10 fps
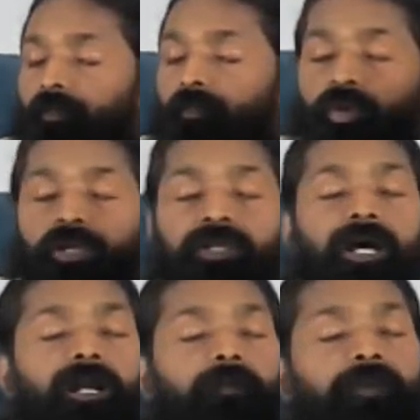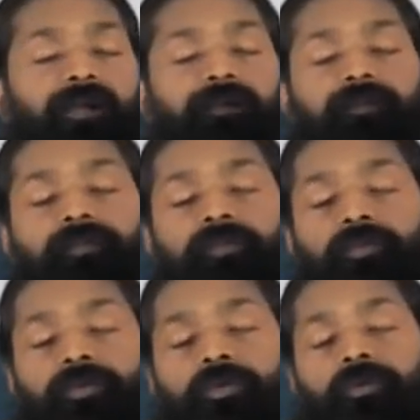Muladhara practice
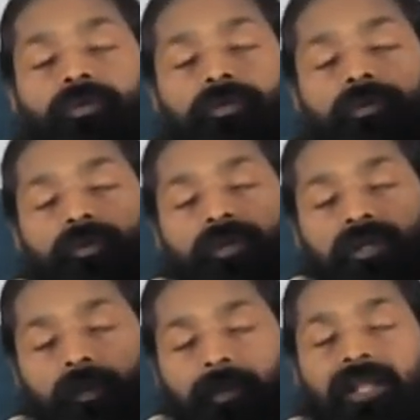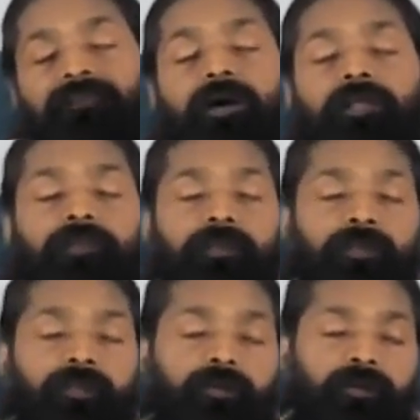is good,
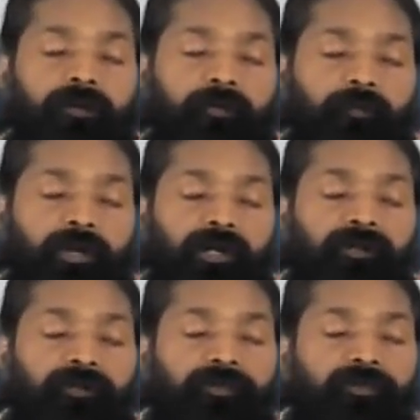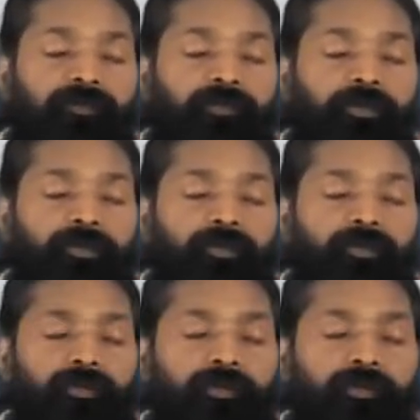Kapalbhati practice is good.